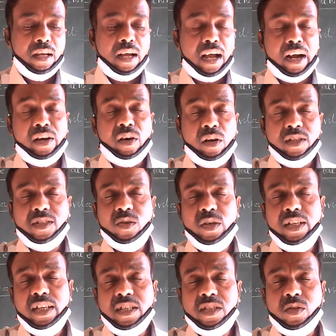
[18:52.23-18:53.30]
And also,
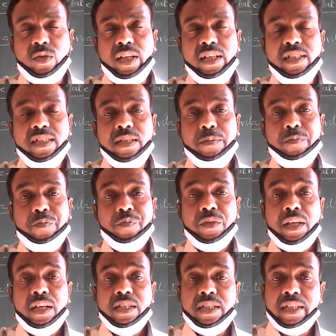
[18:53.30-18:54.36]
dear students,
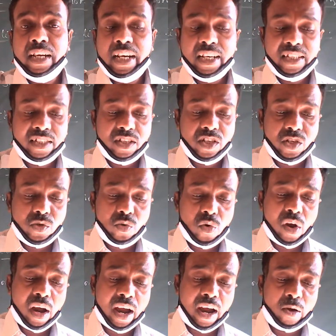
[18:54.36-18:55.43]
states too
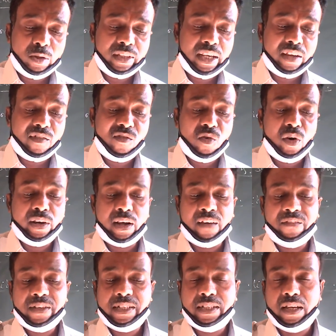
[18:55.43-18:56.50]
have their own
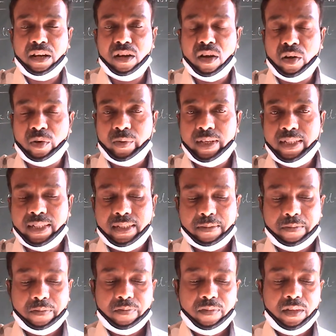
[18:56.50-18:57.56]
official language.
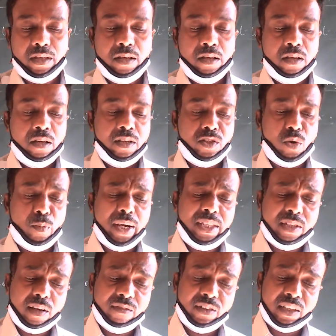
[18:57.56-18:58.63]
So
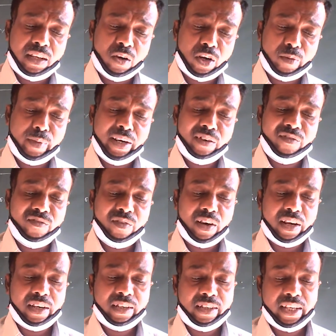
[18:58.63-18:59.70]
much of the government
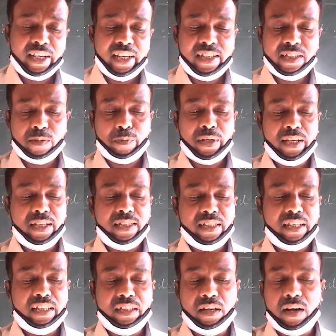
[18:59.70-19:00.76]
work takes
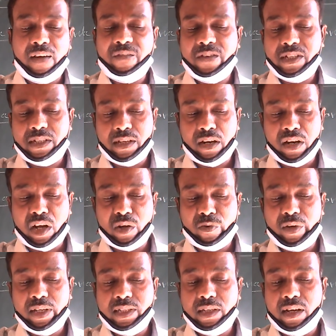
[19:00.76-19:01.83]
place in the official
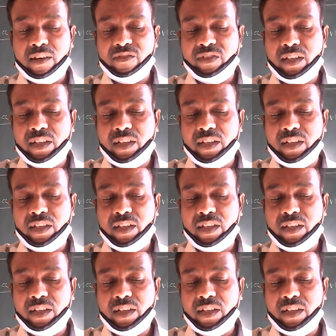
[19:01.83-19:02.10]
language of